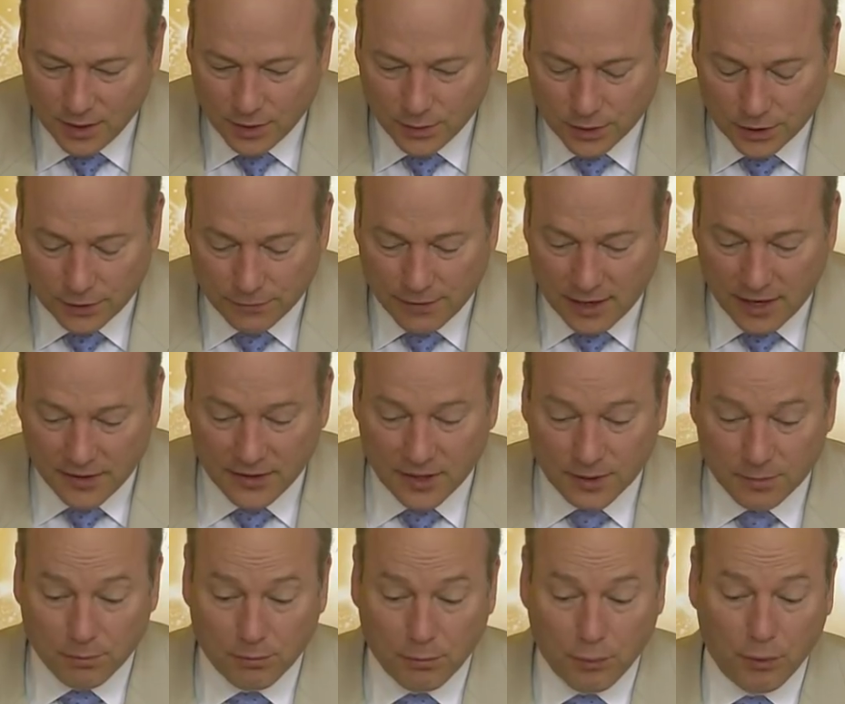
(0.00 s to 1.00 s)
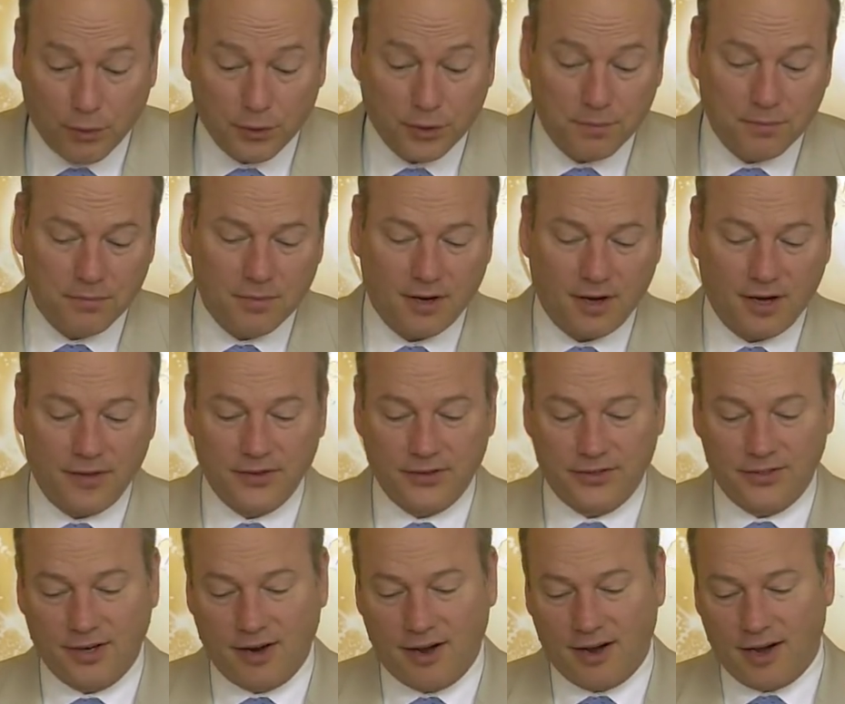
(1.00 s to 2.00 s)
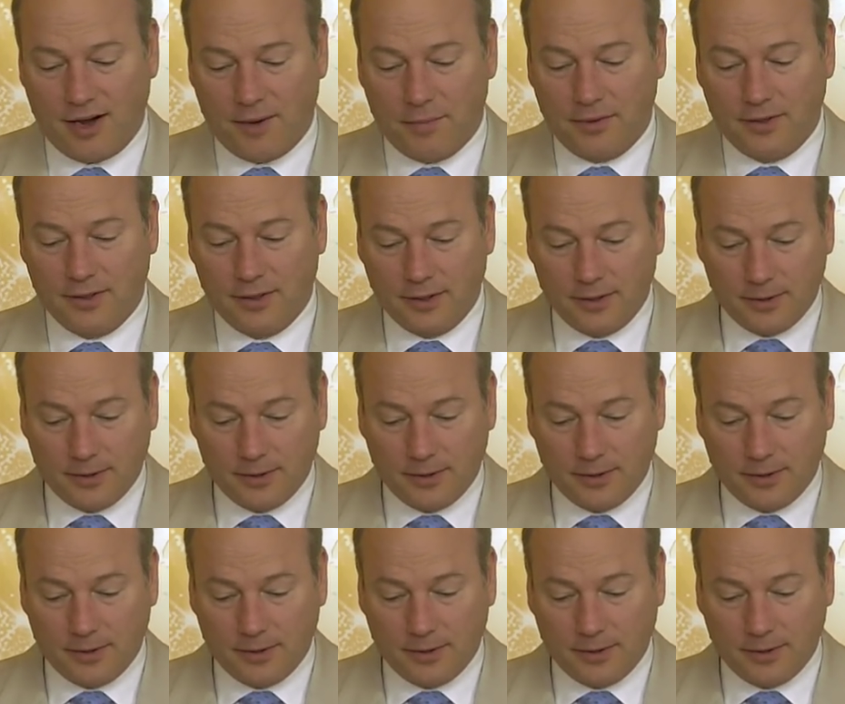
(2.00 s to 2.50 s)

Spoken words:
which found that boredom on the job